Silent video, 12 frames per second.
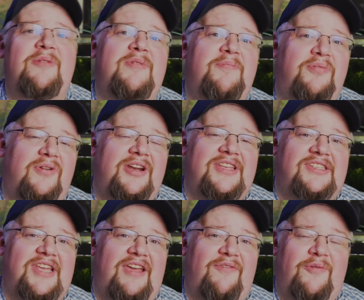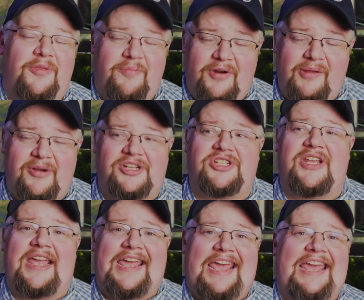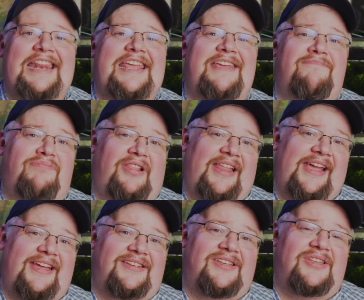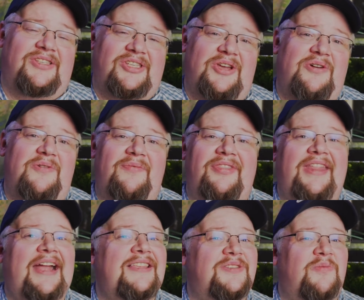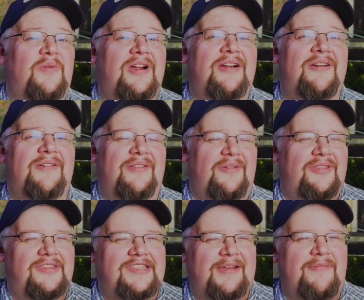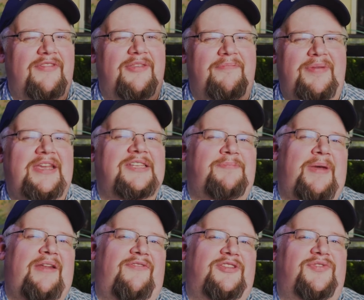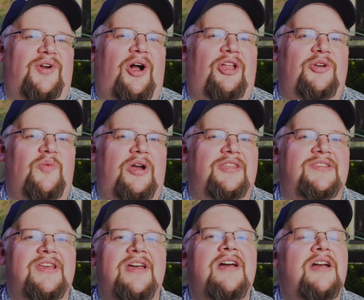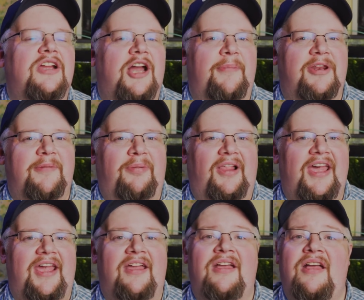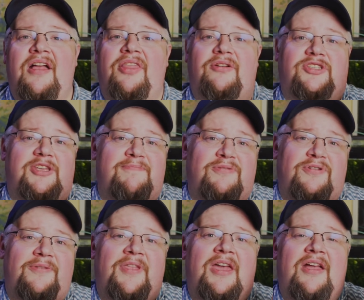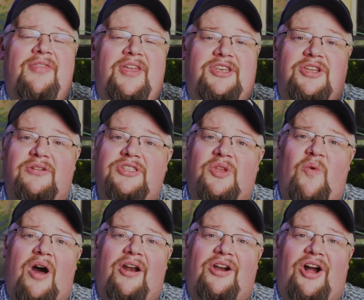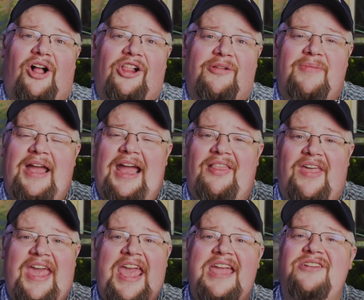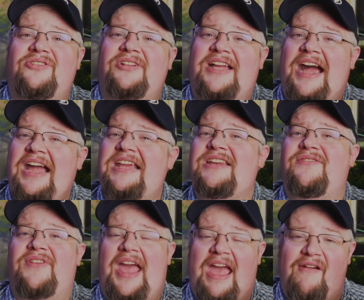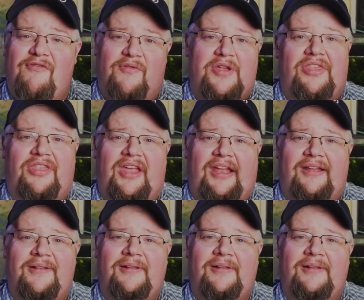to be pretty safe with pretty much any plant. So that's where some of the biggest benefits for all-in-ones come into play. They're simple, they dose the water column, and they handle kind of everything.